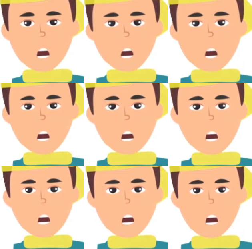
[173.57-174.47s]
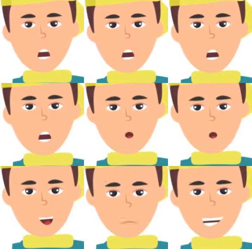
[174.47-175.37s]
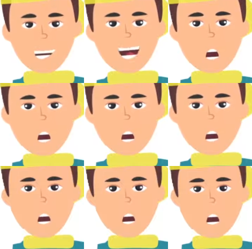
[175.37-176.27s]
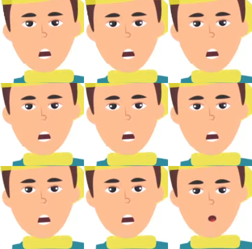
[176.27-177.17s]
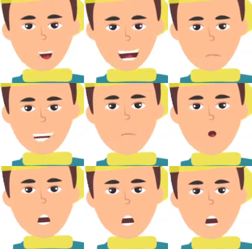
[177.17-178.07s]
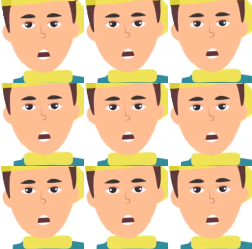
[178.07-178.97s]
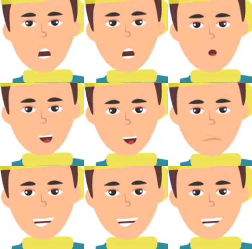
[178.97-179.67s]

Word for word: Which two keys can be used to create uppercase letters? Caps lock, or shift.